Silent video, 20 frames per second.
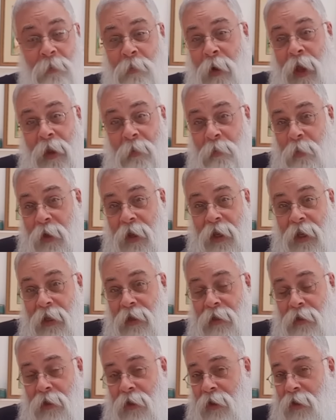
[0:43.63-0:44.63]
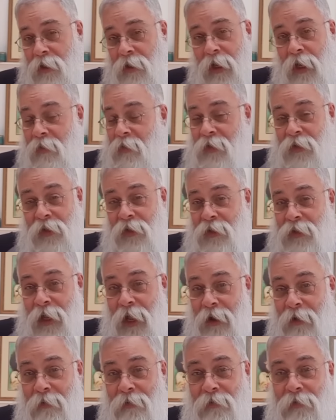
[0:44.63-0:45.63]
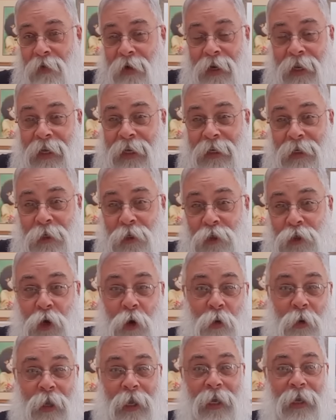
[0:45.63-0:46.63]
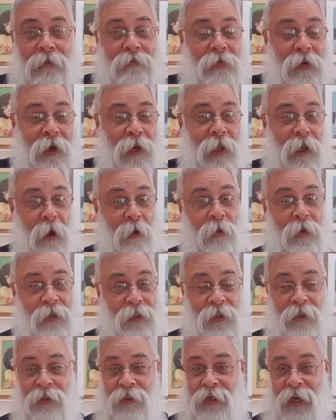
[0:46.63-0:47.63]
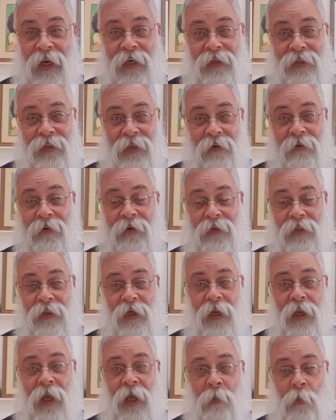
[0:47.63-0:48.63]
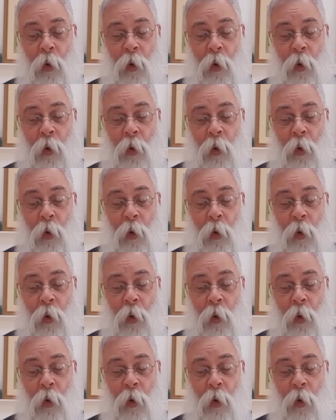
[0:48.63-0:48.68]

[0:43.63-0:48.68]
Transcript: It might be, and this is not a funny, joking video, this is dead serious,